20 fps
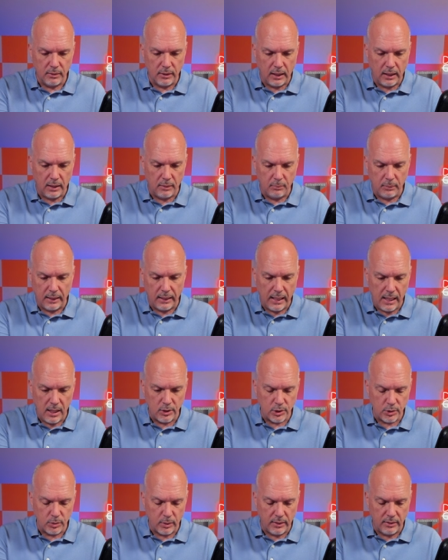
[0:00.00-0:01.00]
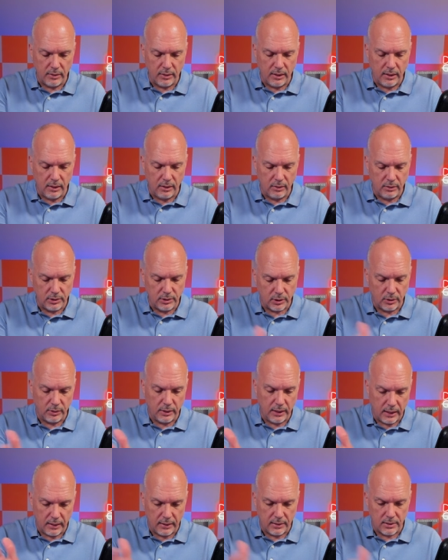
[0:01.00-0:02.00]
uh, my house right there. So
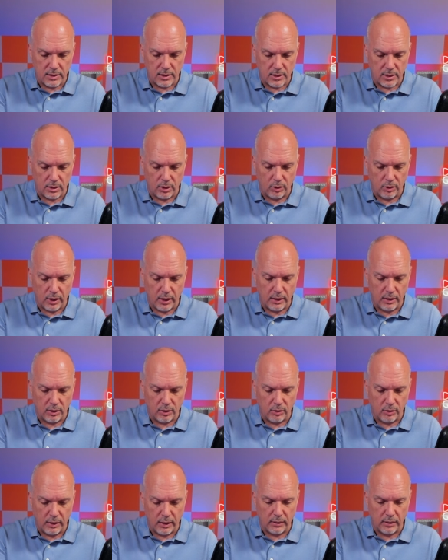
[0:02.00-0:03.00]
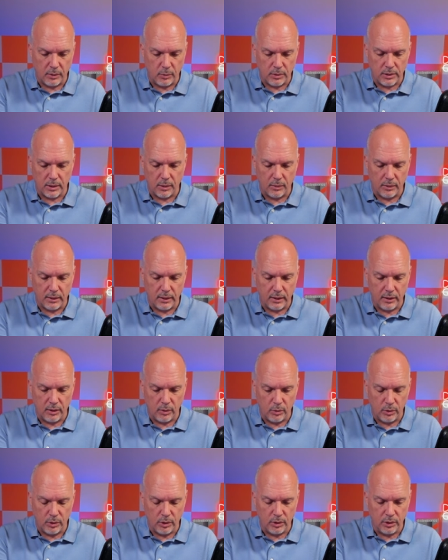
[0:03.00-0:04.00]
yeah, it's locating correctly, which I would think
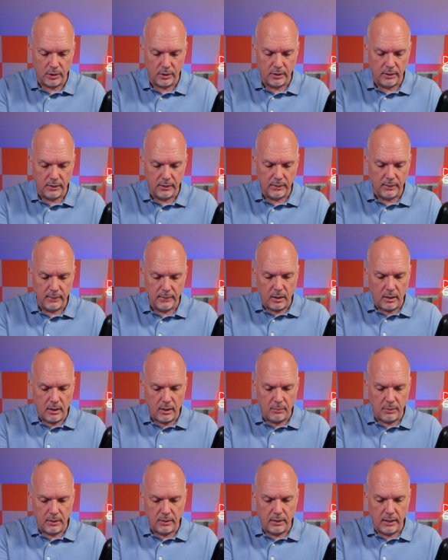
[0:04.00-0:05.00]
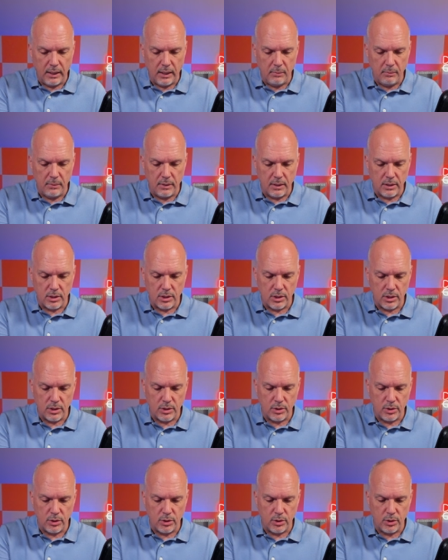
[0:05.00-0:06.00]
it would. I'm going to name
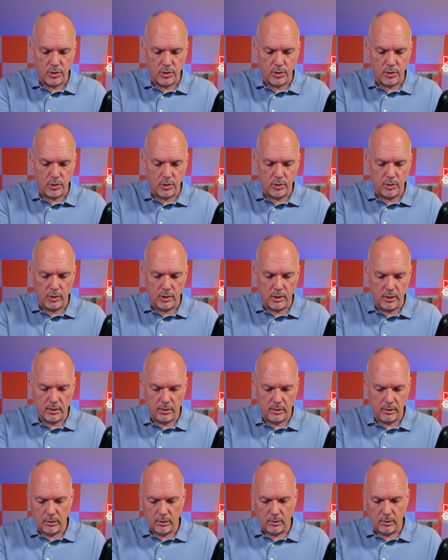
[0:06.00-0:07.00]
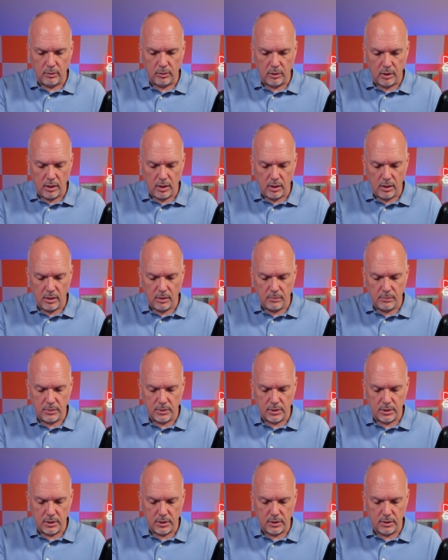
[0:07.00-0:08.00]
this to
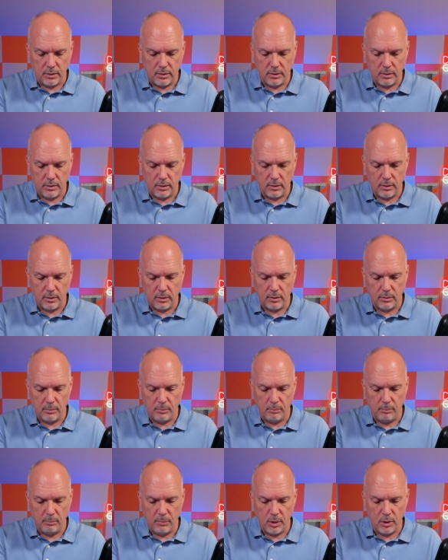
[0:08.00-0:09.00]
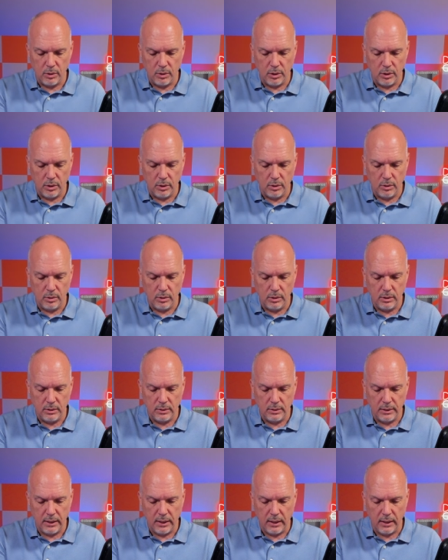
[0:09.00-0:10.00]
Rob's Moto
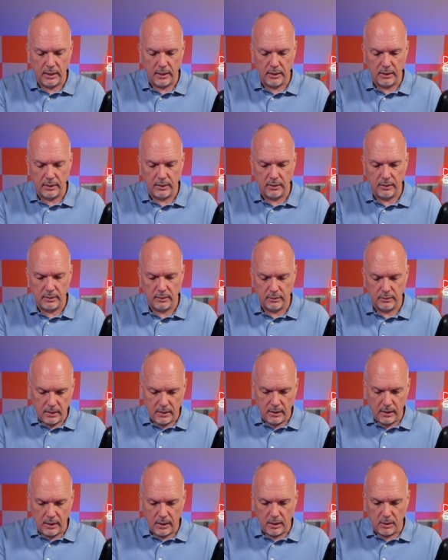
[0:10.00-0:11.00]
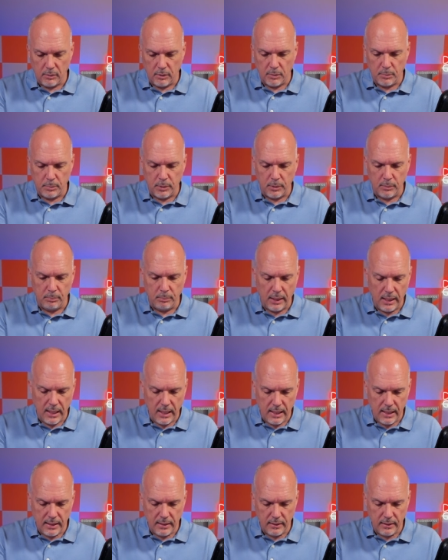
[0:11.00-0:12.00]
Tag. And I'm going to put
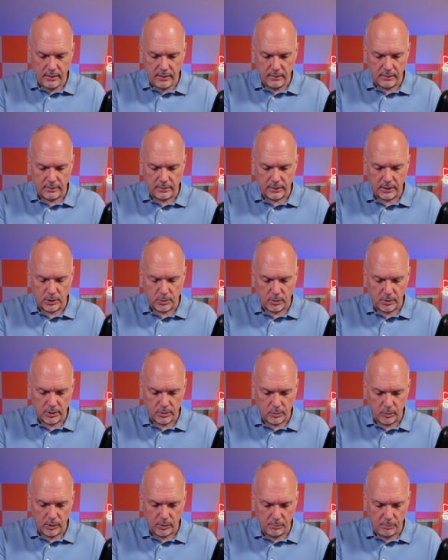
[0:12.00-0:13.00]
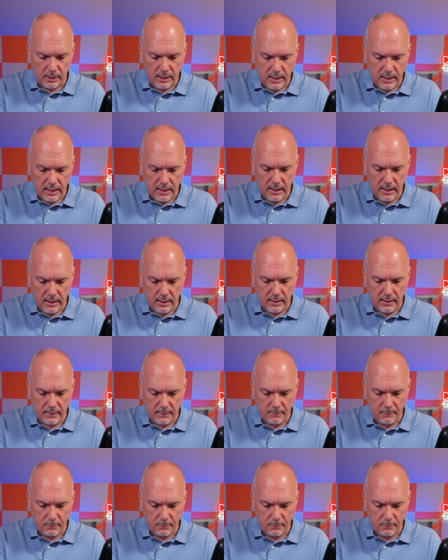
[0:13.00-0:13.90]
bag because that's what it will be.